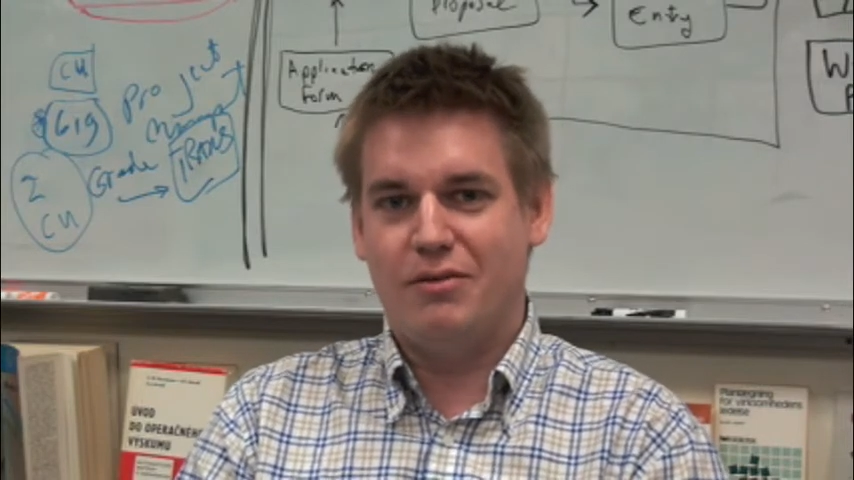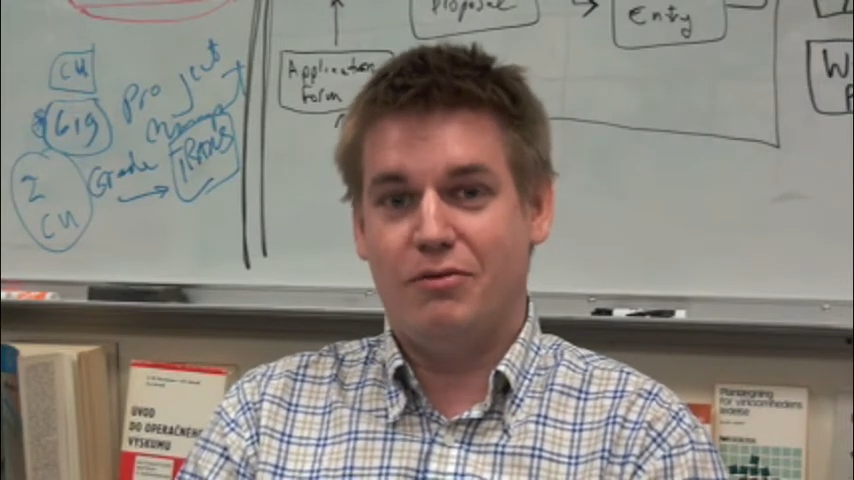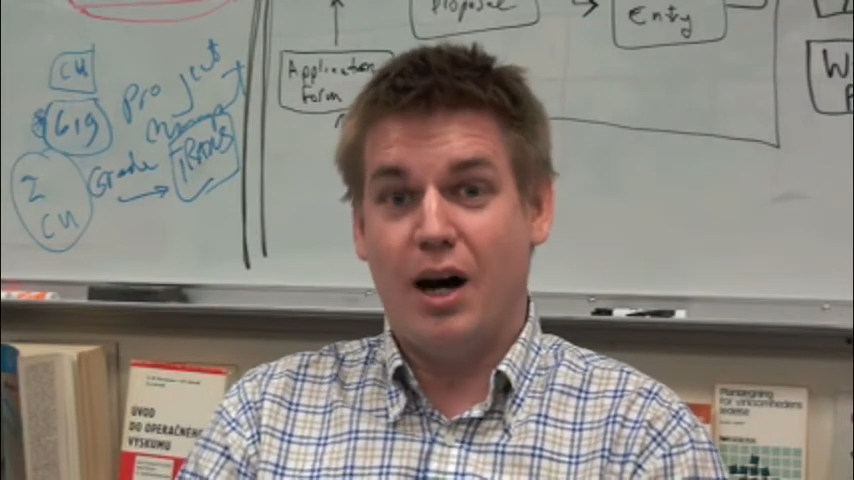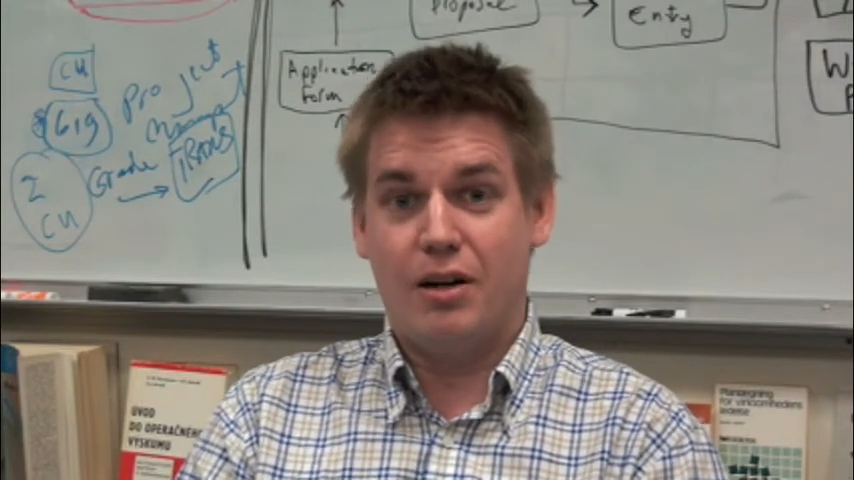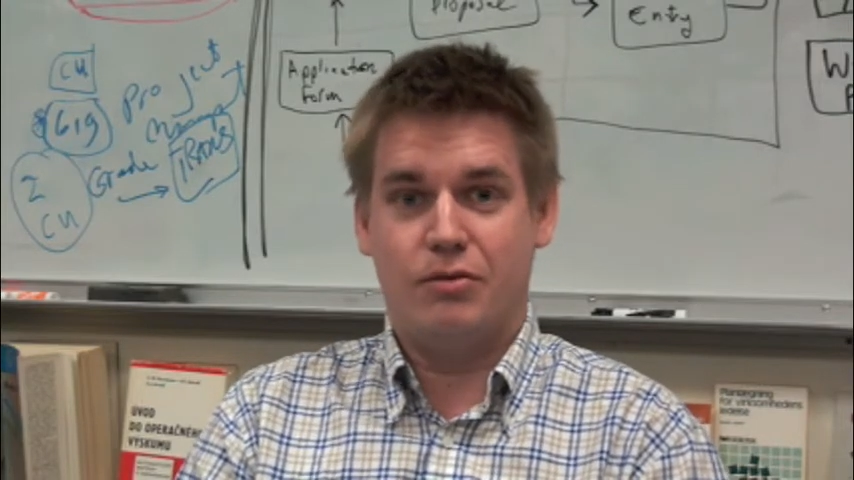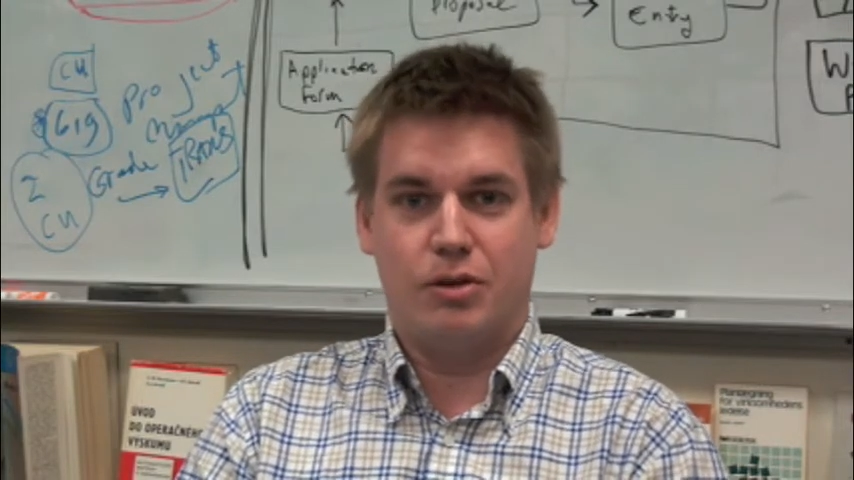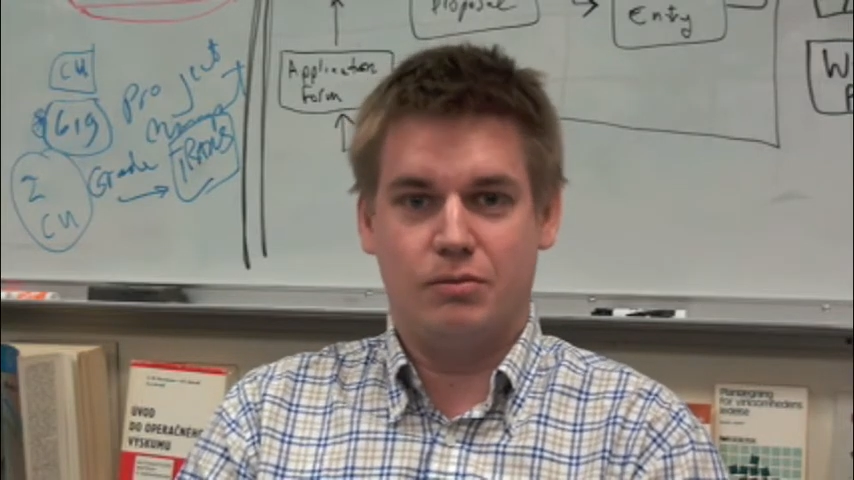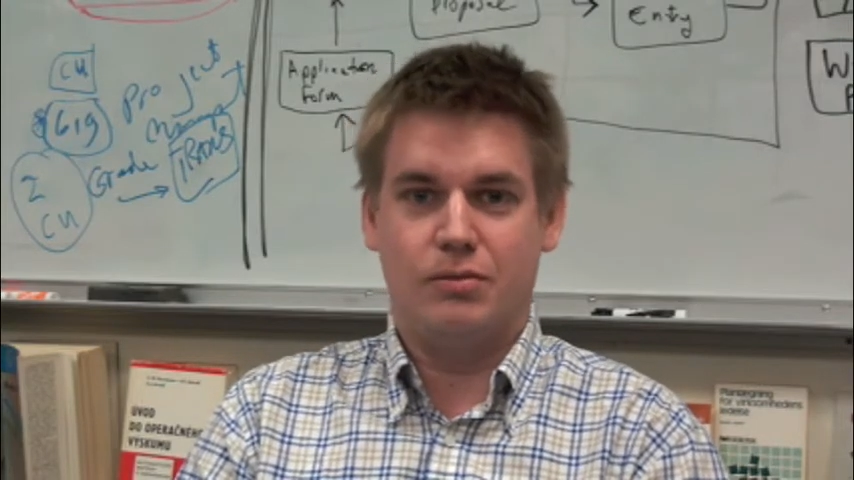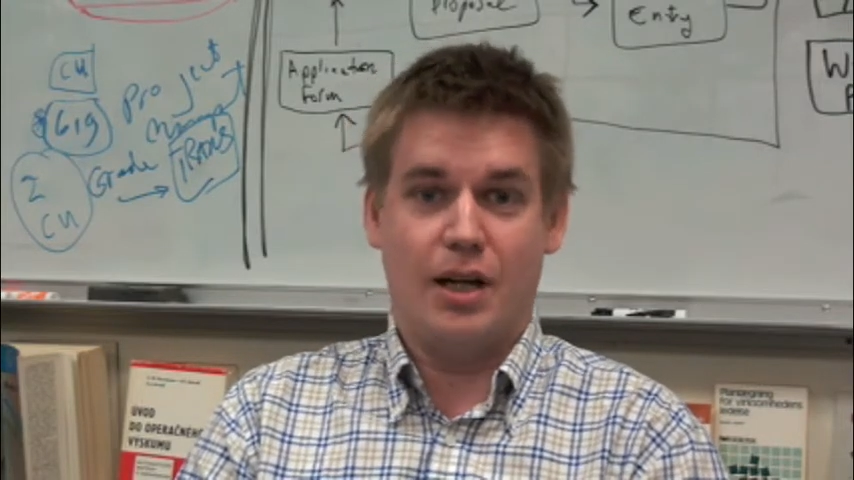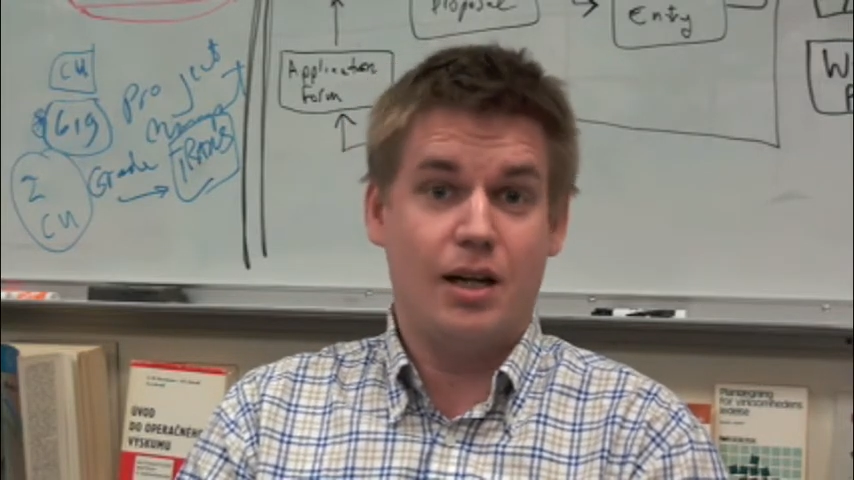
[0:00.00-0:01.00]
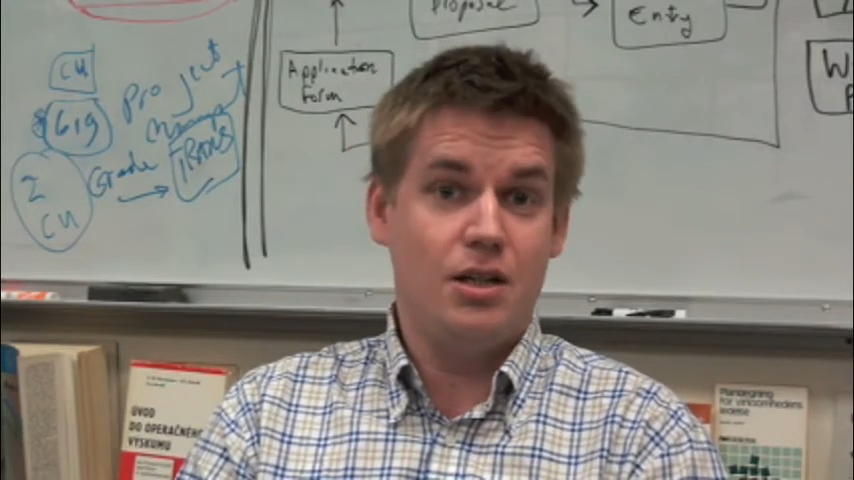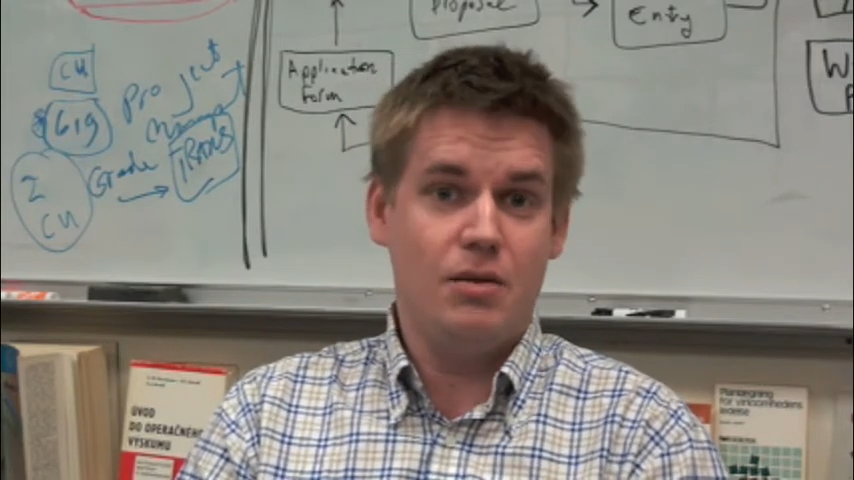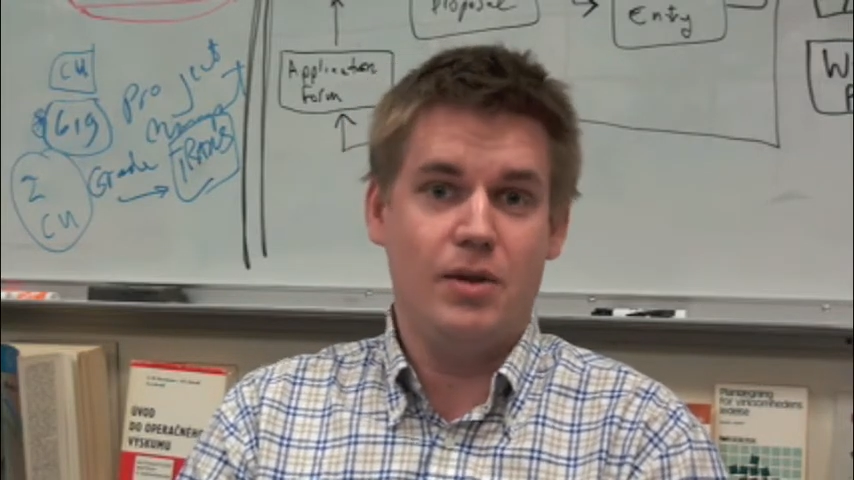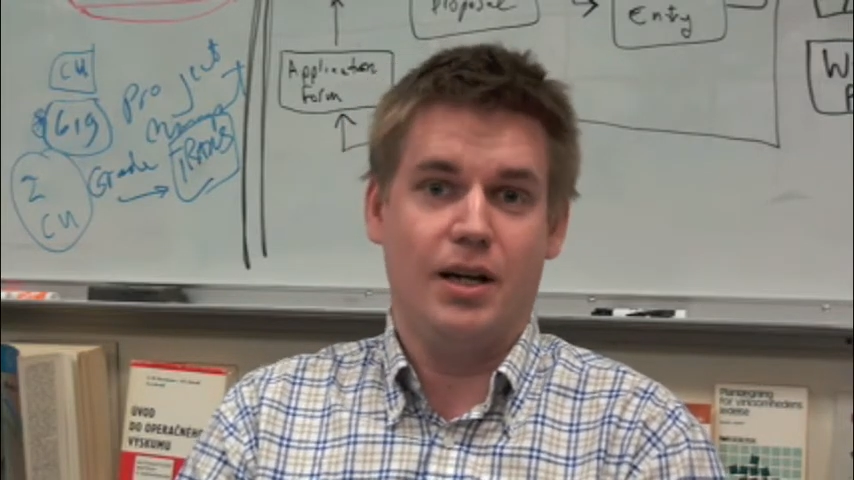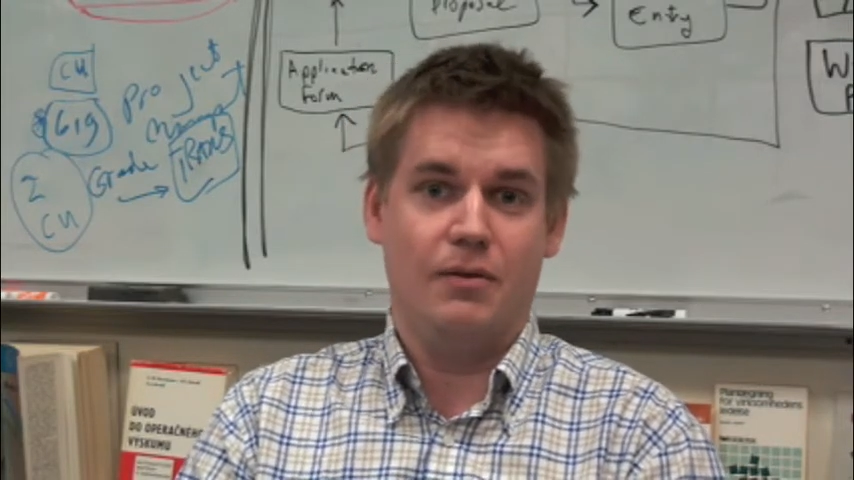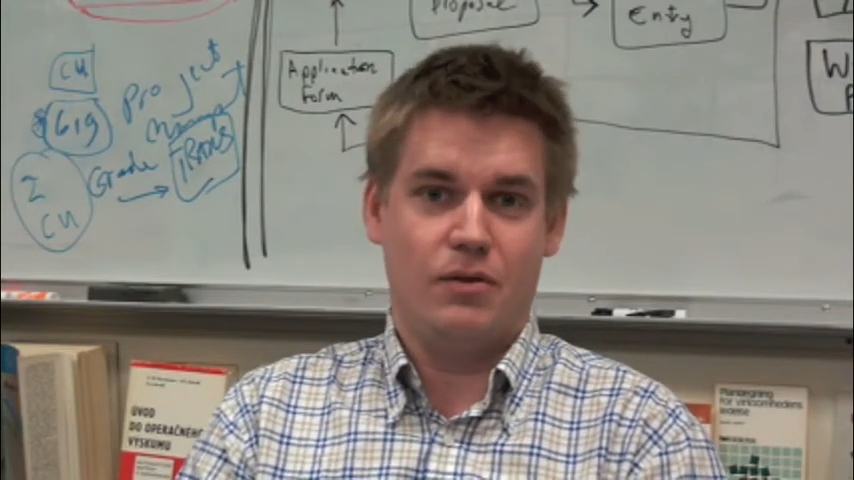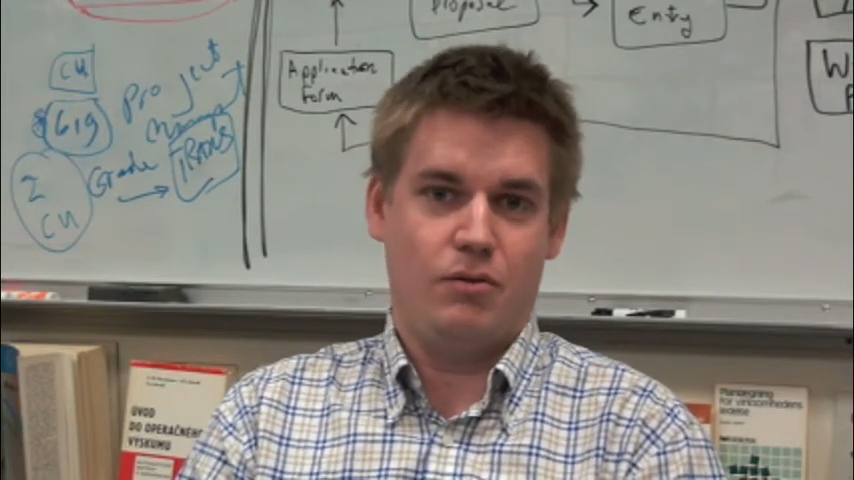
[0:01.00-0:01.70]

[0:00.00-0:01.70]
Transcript: far from academia